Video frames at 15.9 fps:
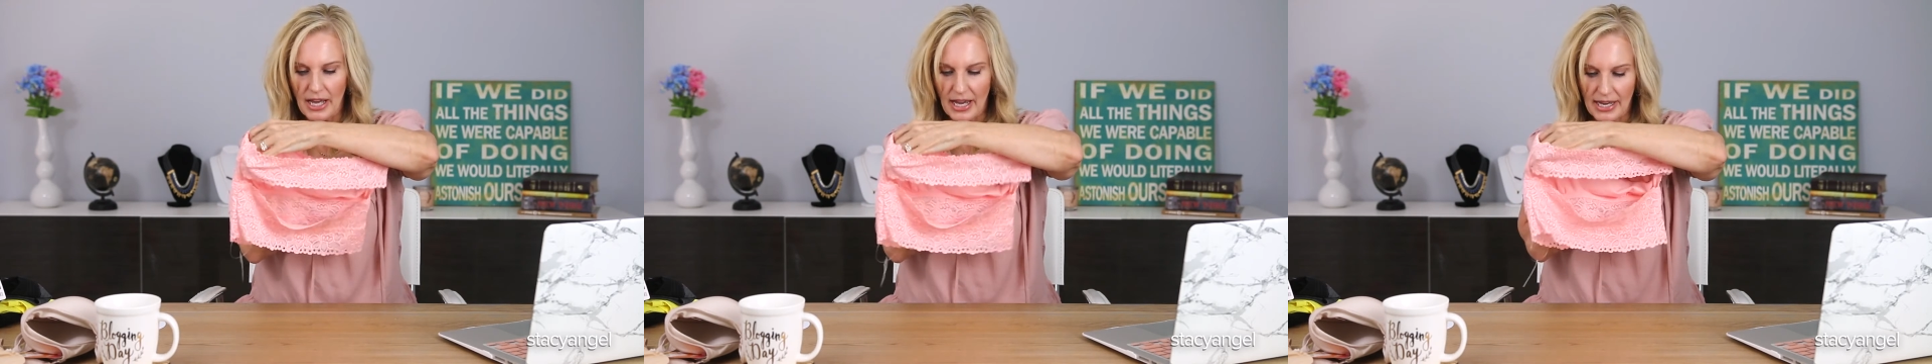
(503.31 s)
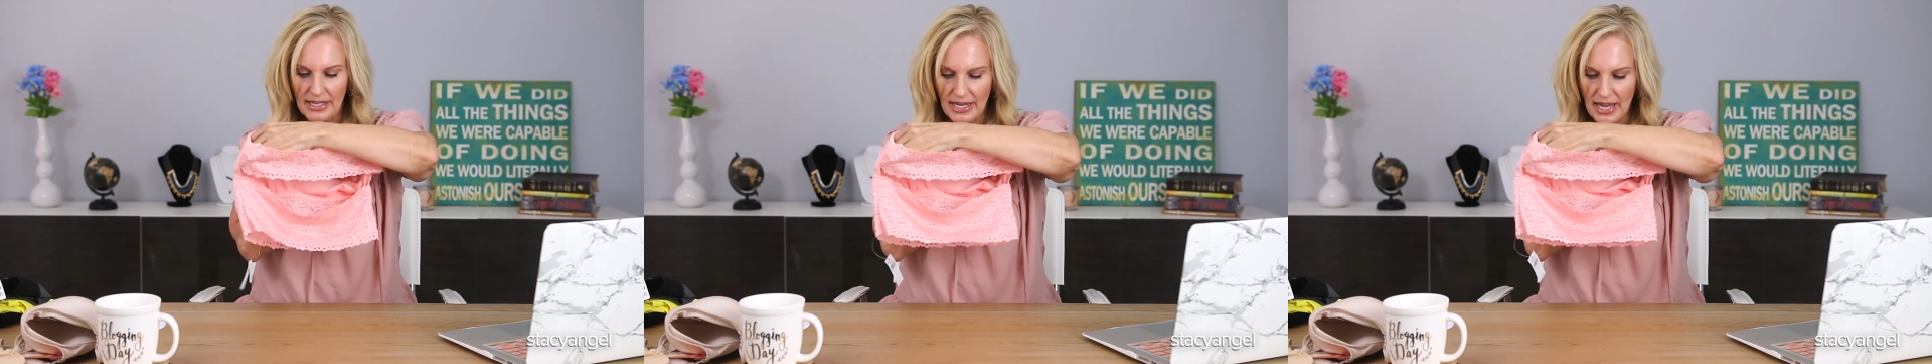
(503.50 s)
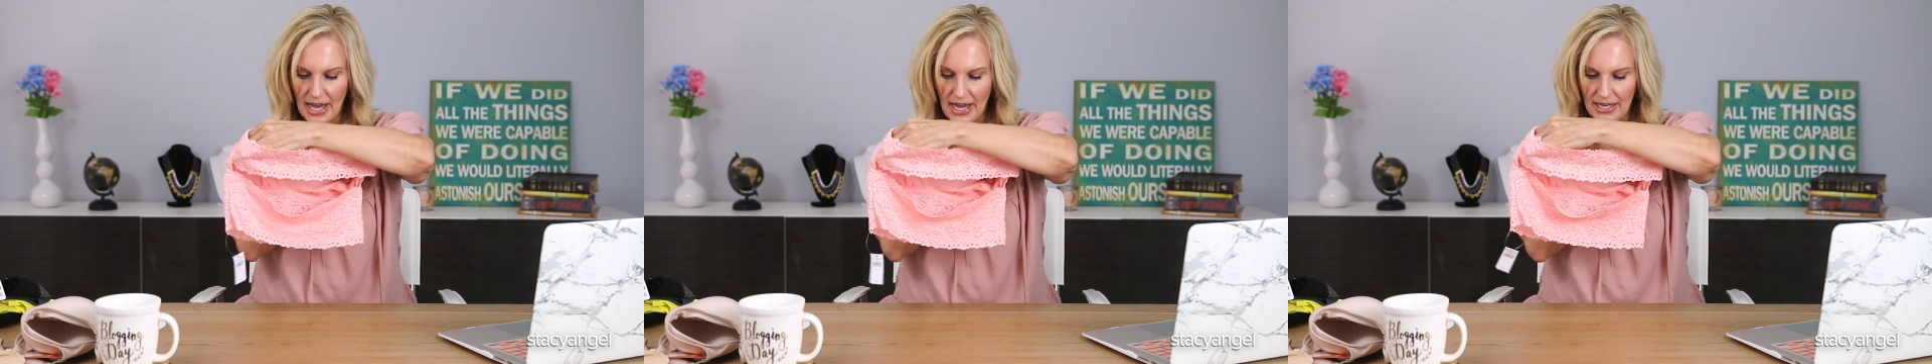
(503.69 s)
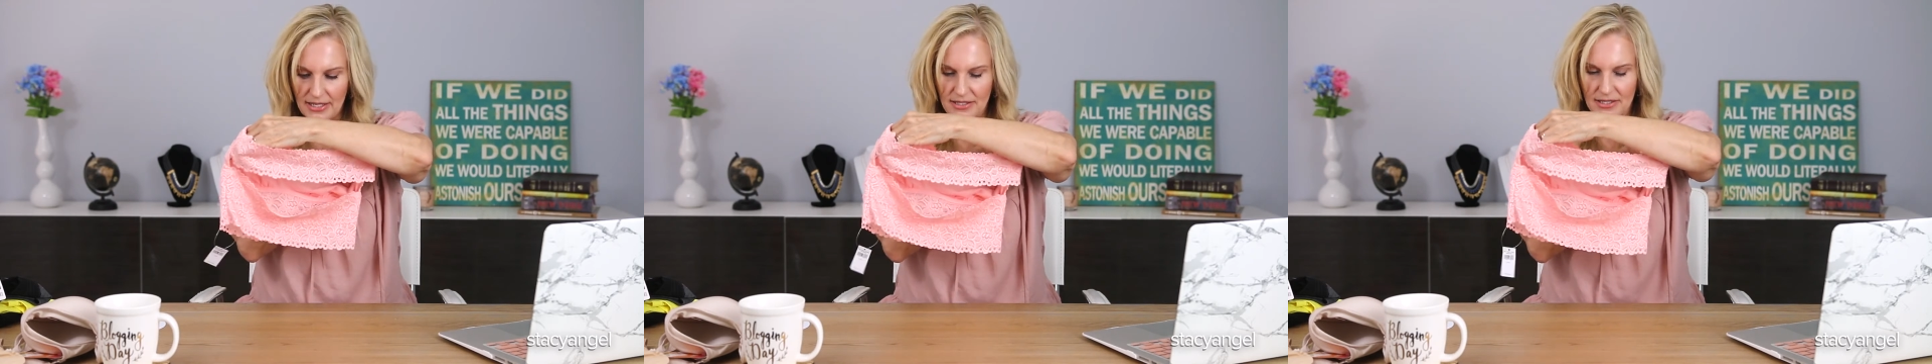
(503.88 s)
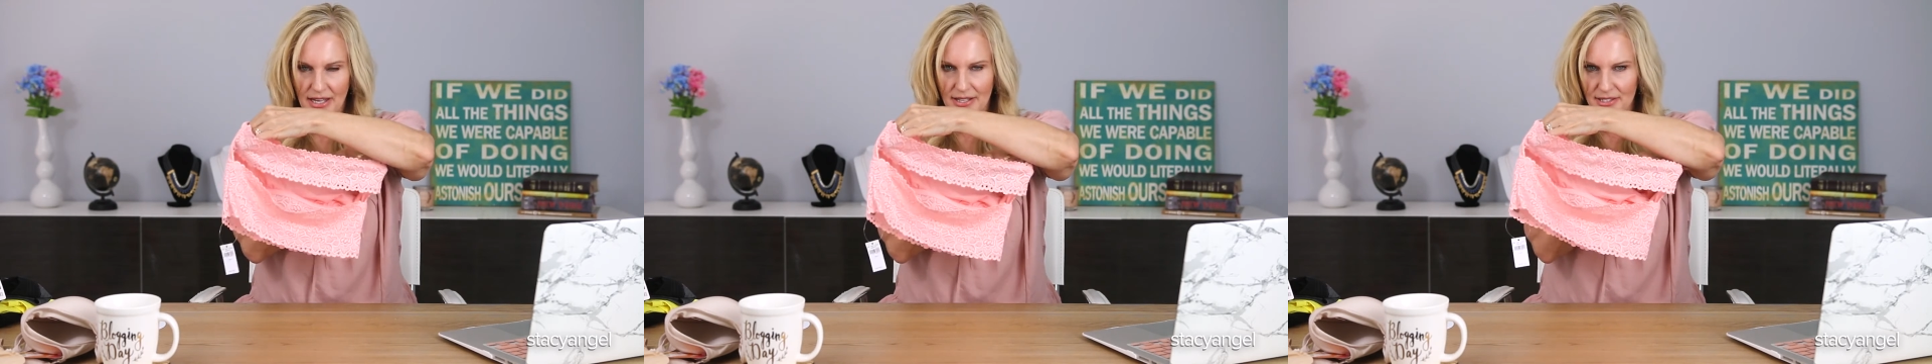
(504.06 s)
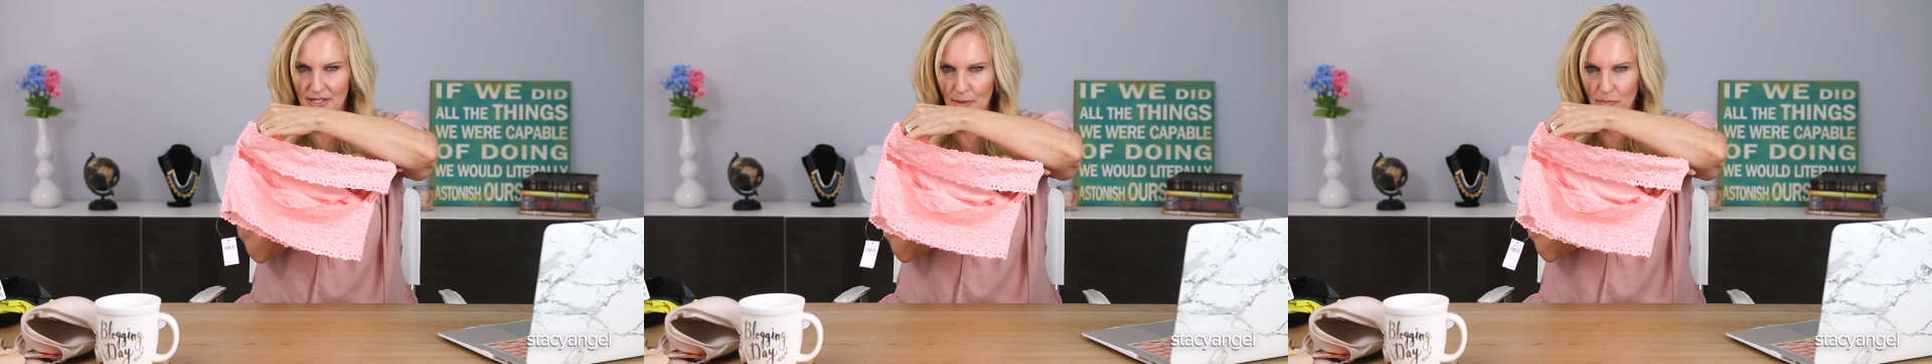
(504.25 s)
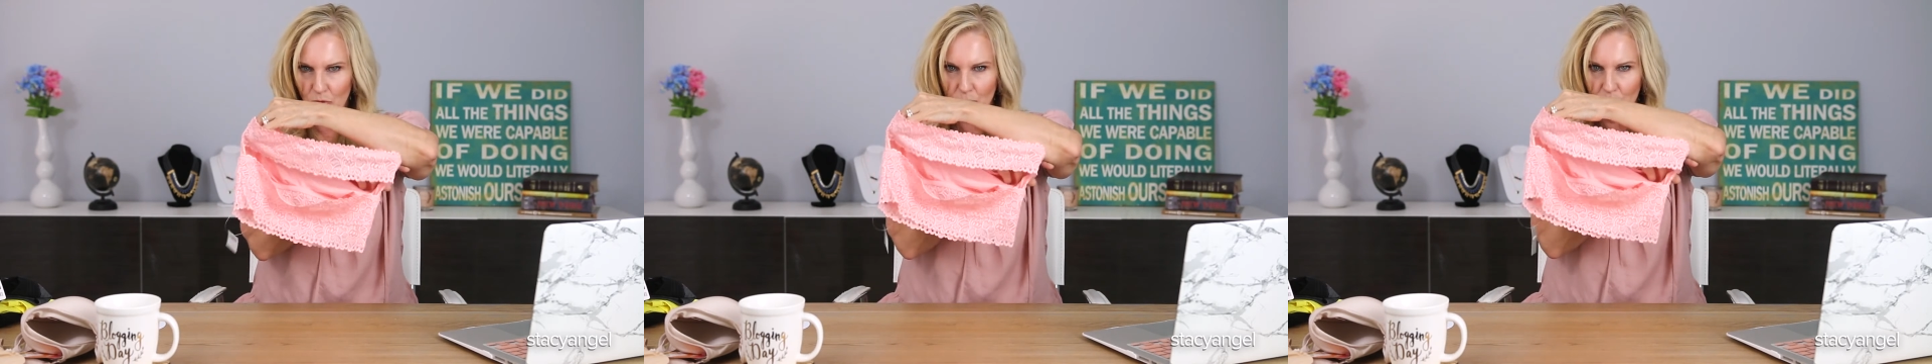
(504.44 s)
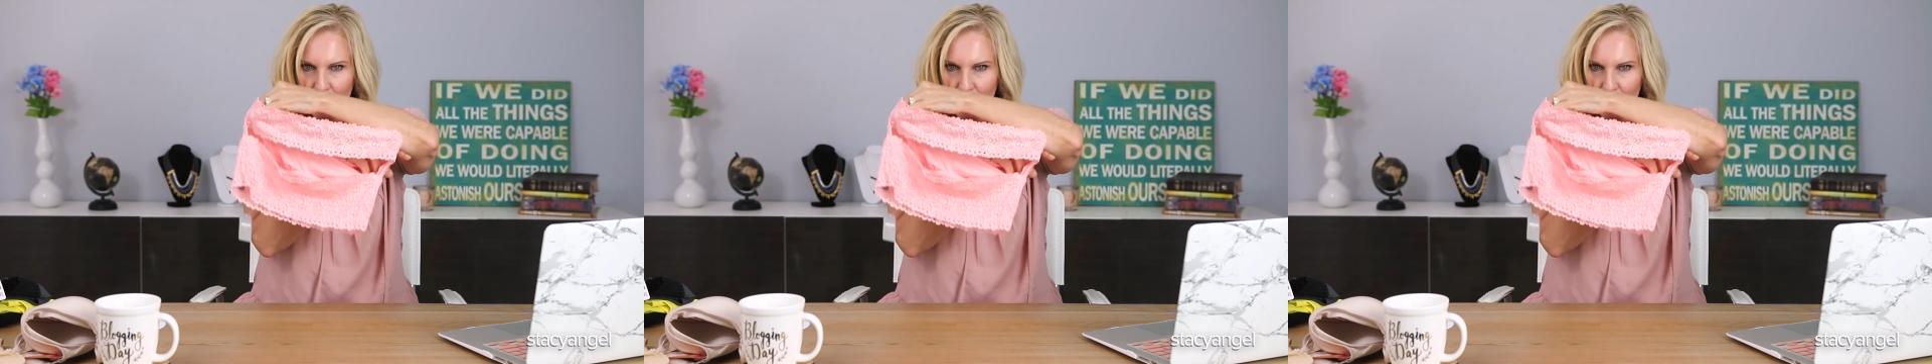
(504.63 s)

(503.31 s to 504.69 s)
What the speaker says: and it has that double